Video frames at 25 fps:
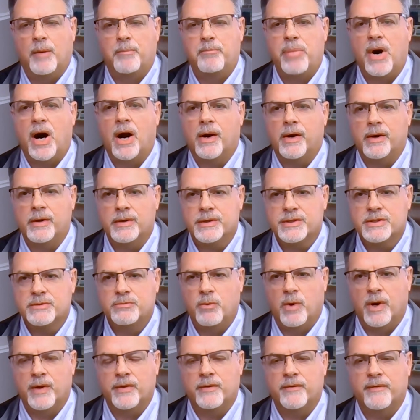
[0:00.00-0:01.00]
part,
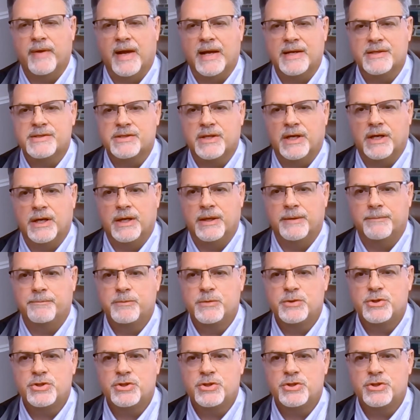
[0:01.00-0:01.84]
whether that's a